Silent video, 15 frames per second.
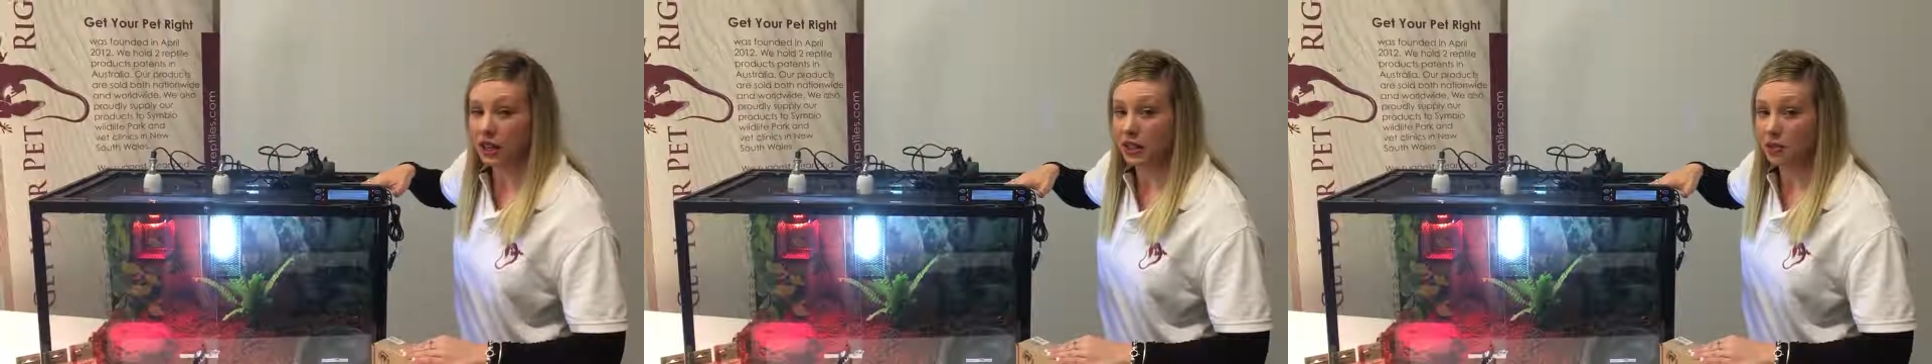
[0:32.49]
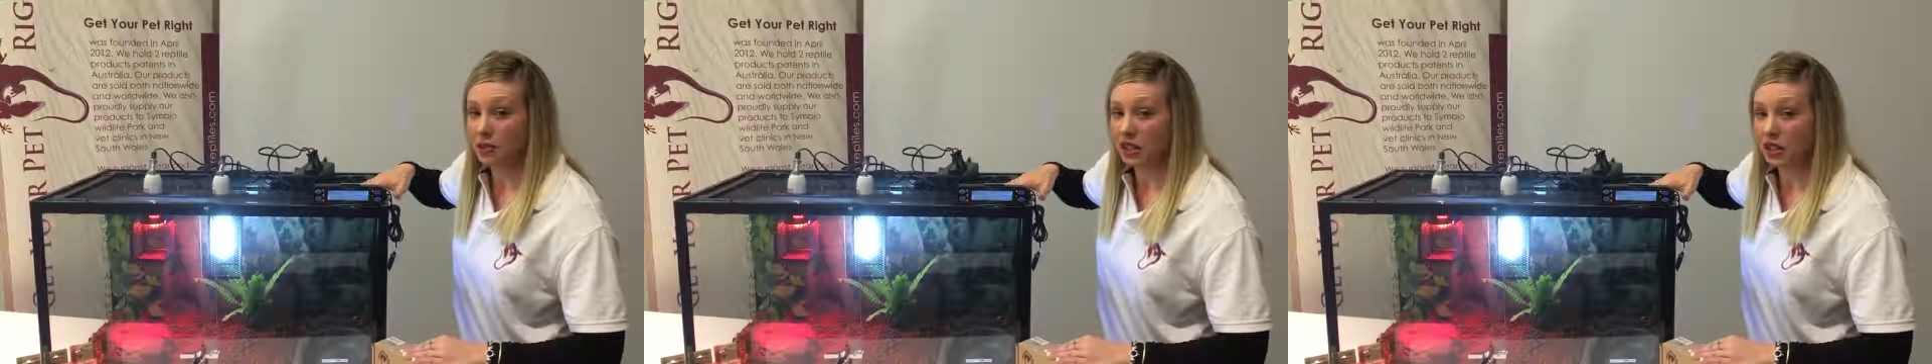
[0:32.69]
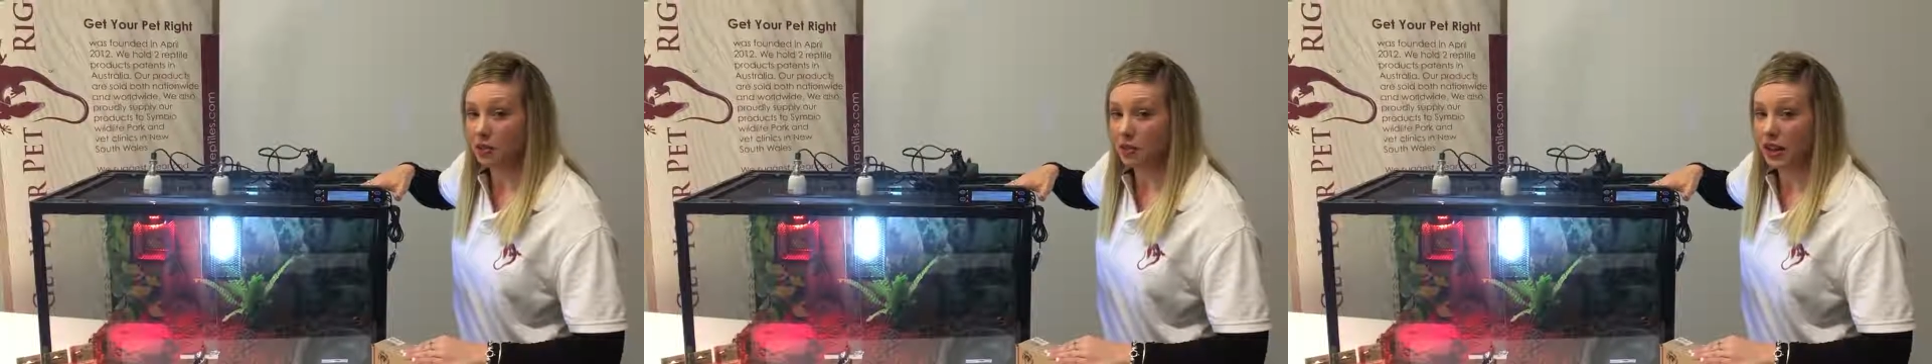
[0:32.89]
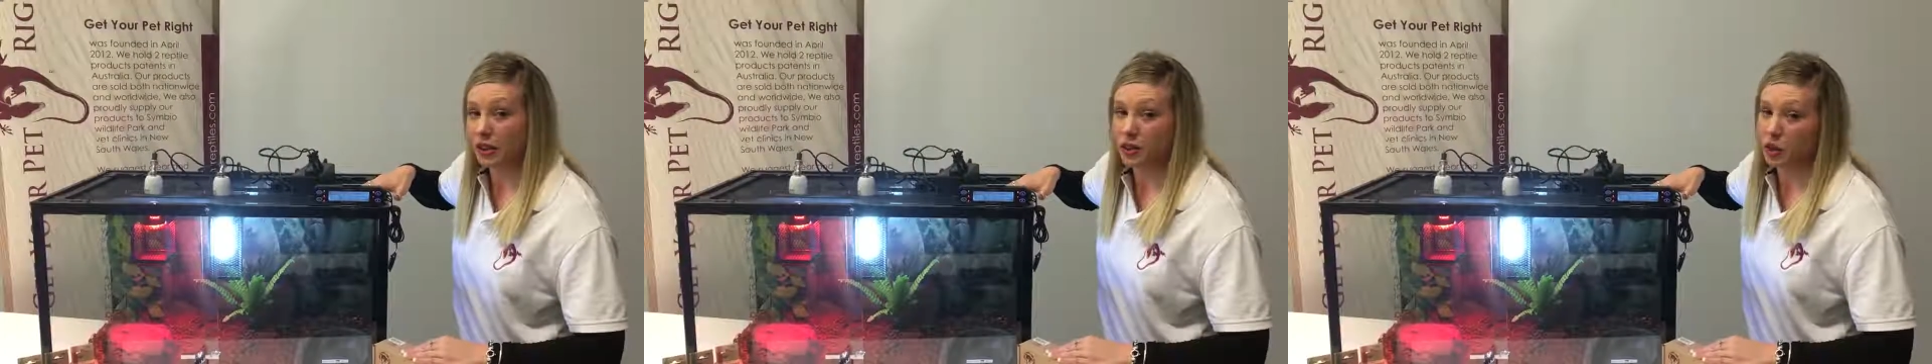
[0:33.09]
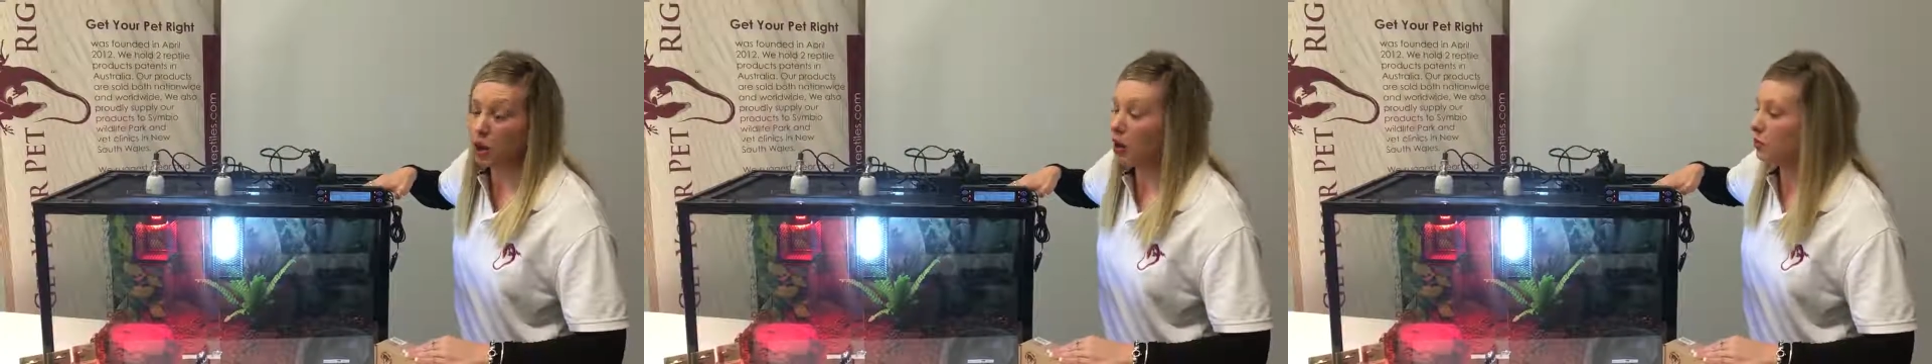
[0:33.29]
aluminium at
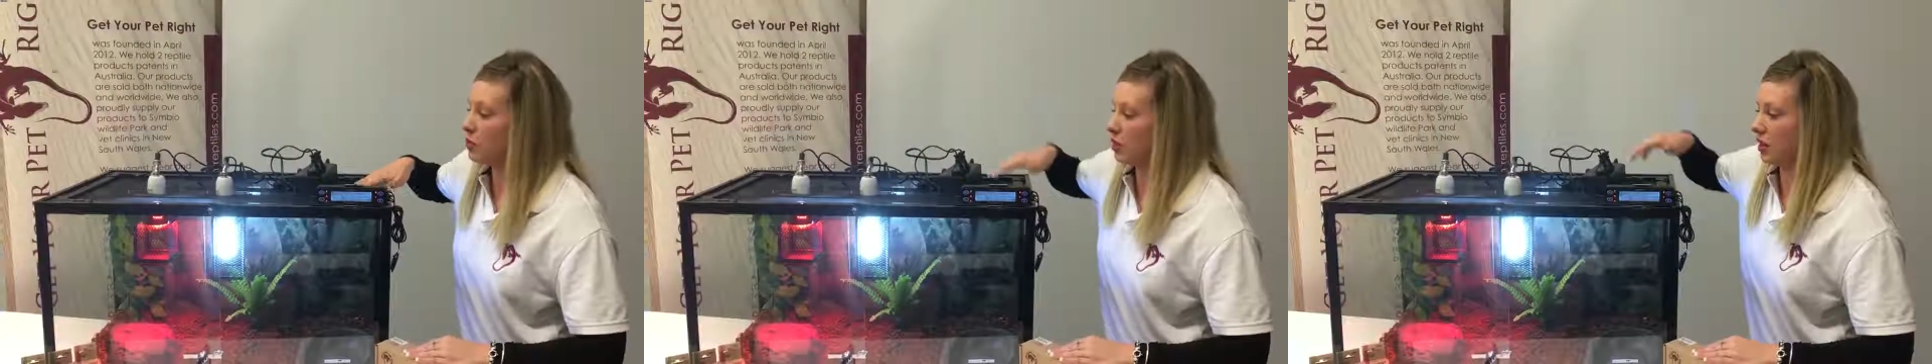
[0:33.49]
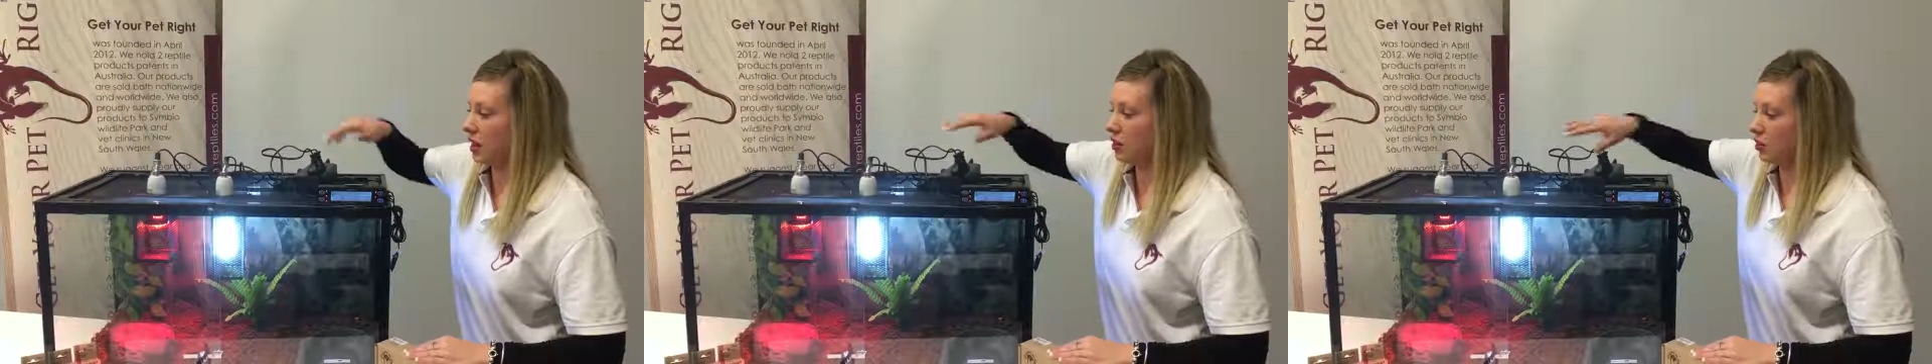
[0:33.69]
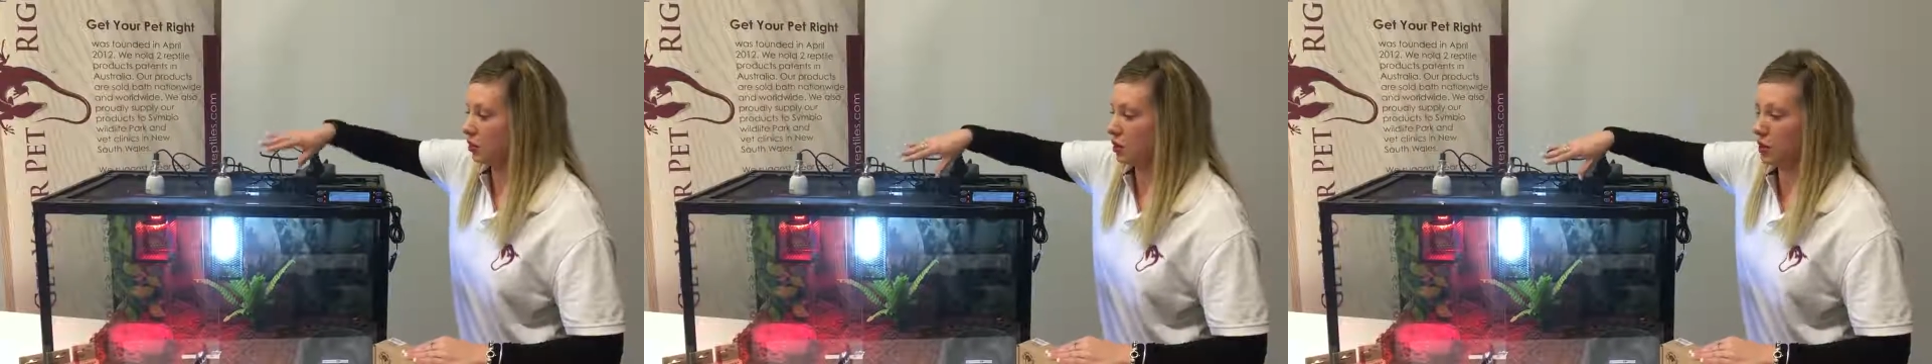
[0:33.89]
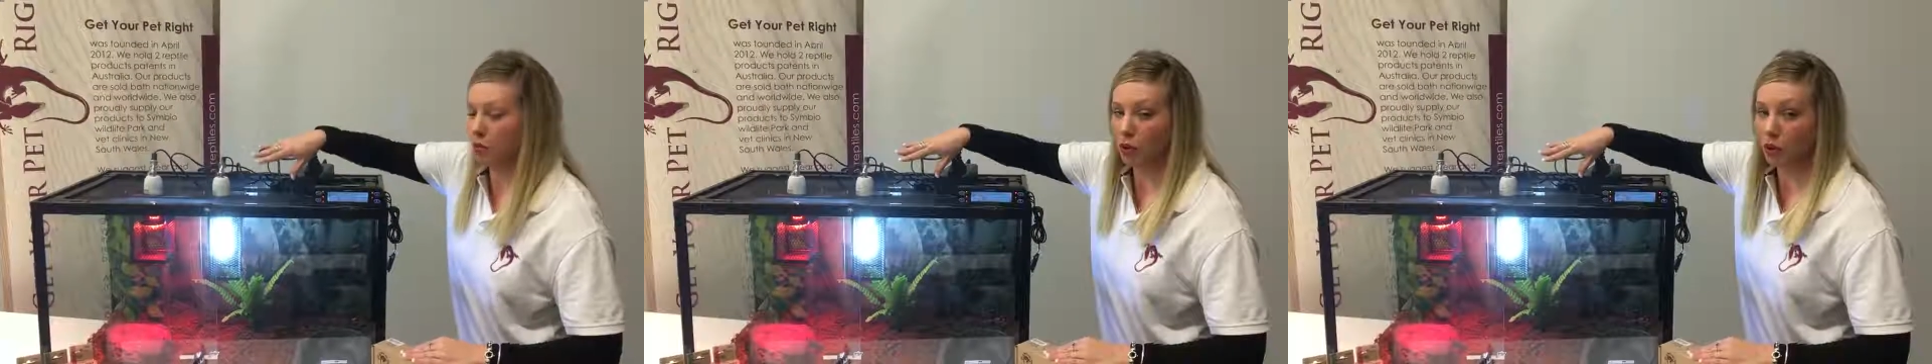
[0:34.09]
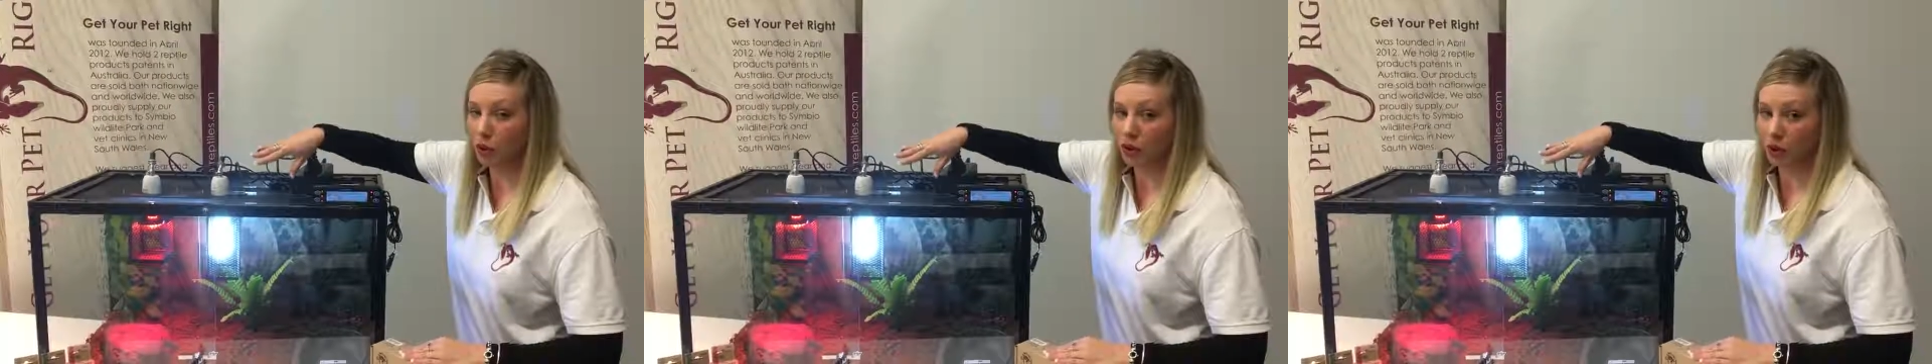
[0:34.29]
the top so they do
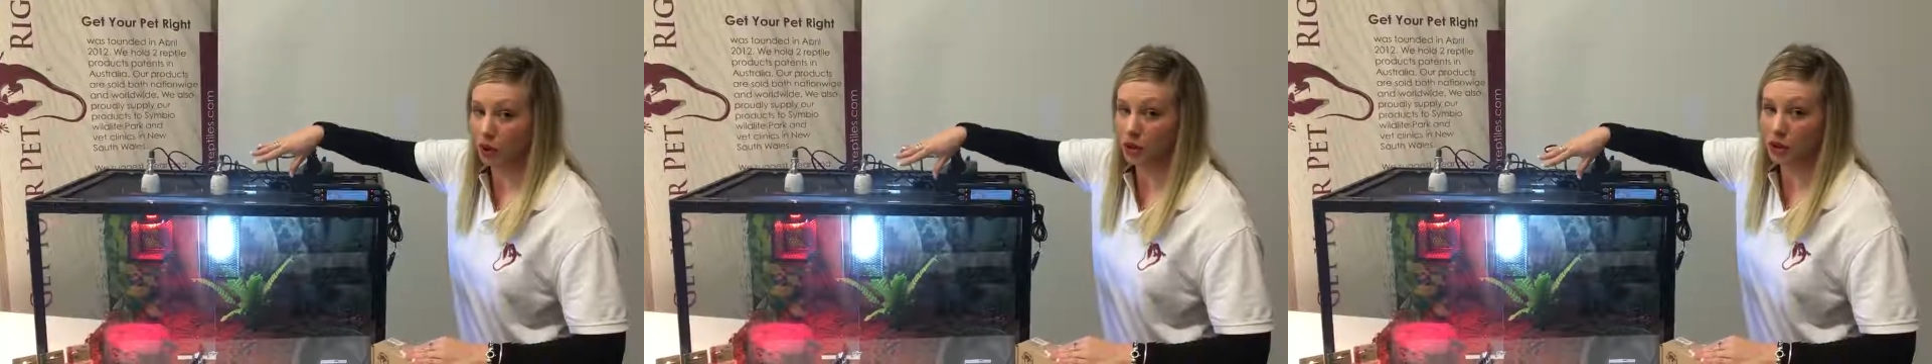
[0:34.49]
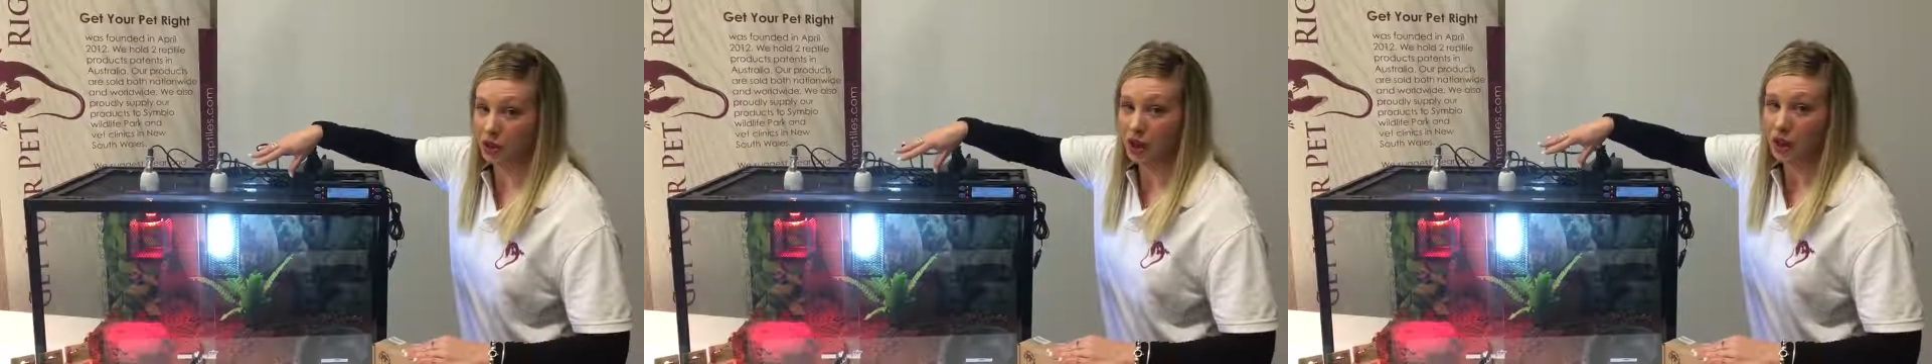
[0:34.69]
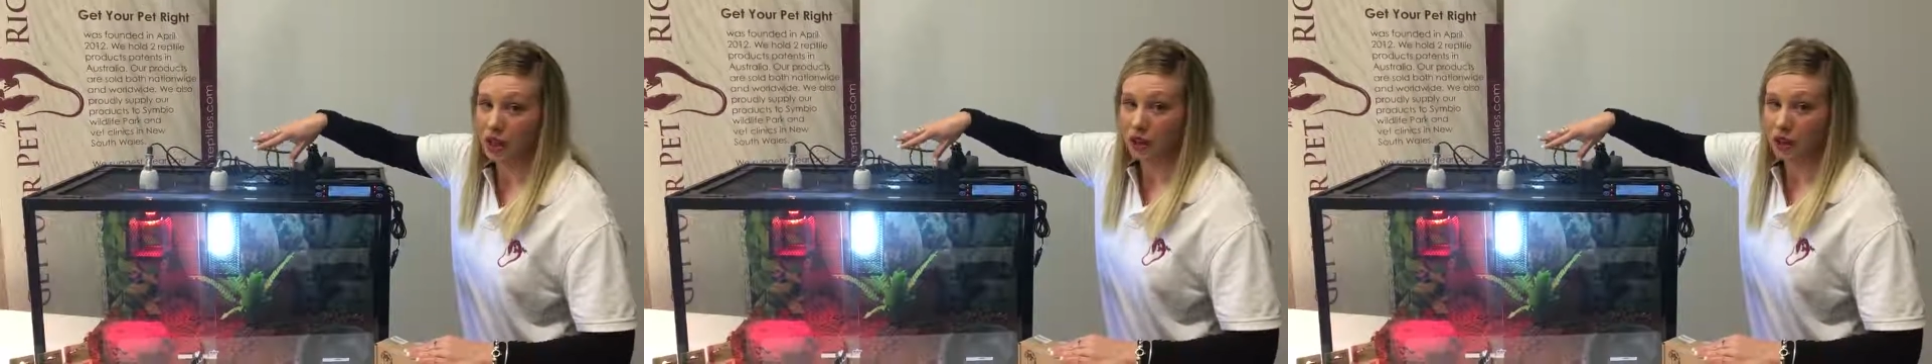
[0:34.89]
support those